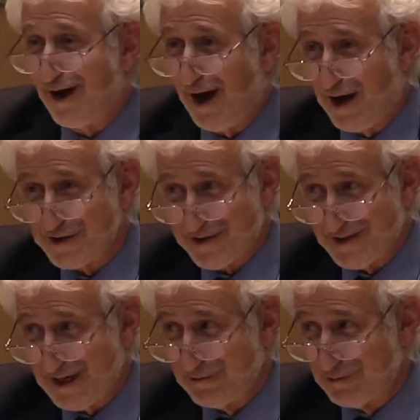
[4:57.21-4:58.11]
Ask
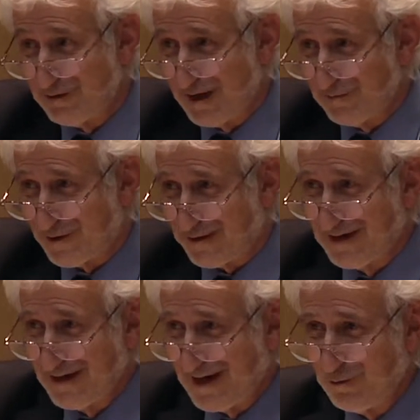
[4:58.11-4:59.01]
David Weaver,
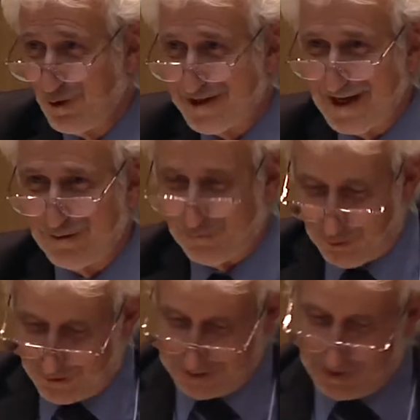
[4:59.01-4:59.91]
he will tell you
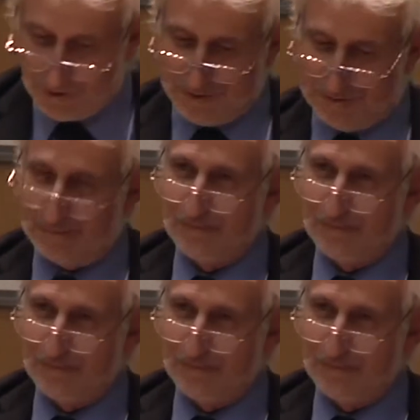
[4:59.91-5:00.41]
more about it.